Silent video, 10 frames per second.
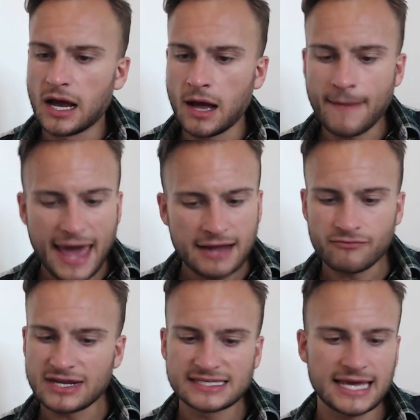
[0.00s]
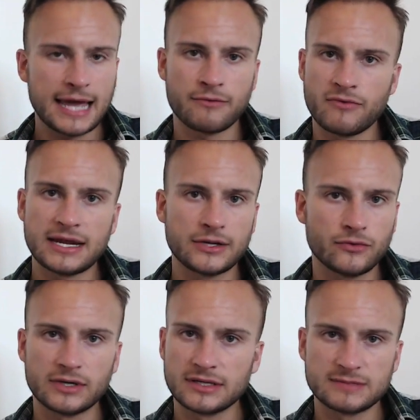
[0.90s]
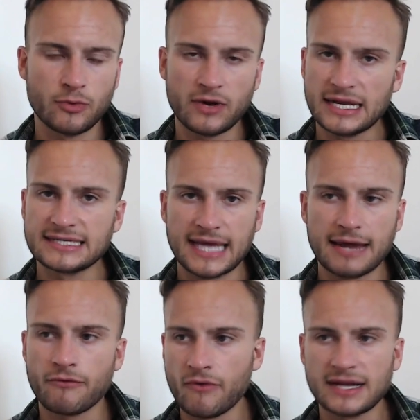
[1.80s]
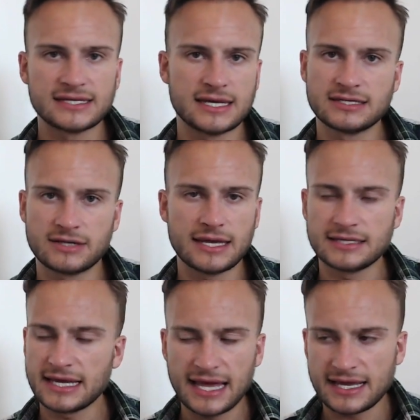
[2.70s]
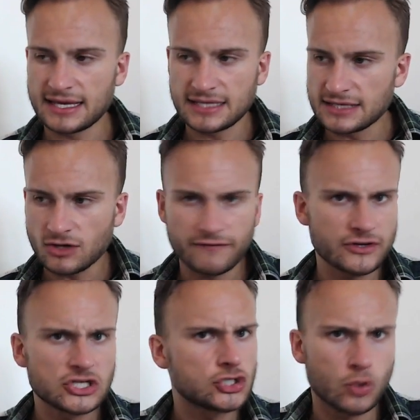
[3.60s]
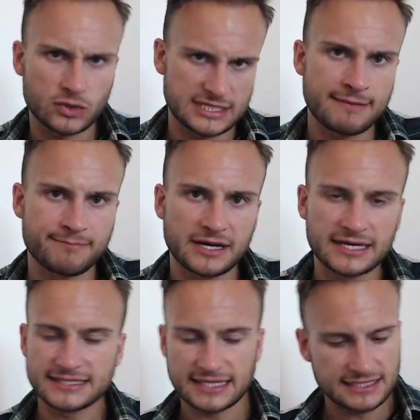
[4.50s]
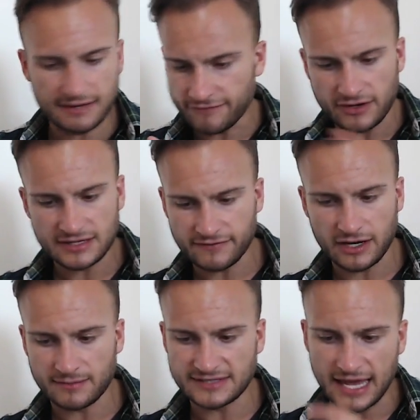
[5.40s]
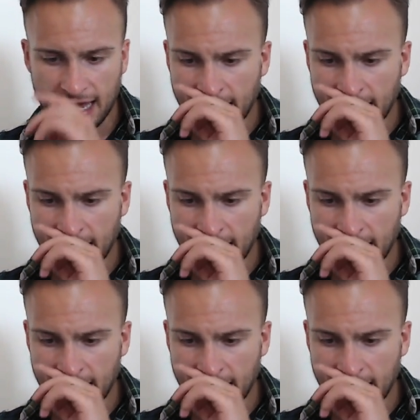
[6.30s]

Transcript: Henry is getting really annoyed at this point. He's got a very short temper. He's getting very, very upset.